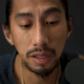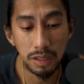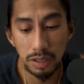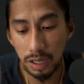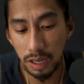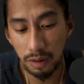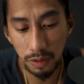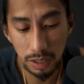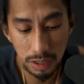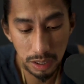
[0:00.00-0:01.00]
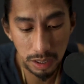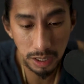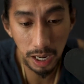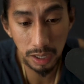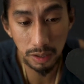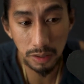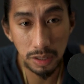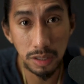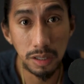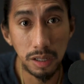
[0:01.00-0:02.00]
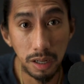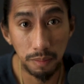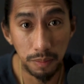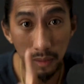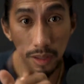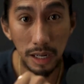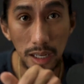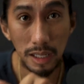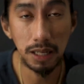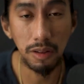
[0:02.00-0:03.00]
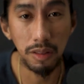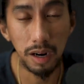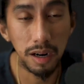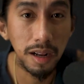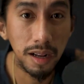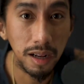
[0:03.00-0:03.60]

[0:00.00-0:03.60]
this is again for the Sagittarius. Um, the link is down there.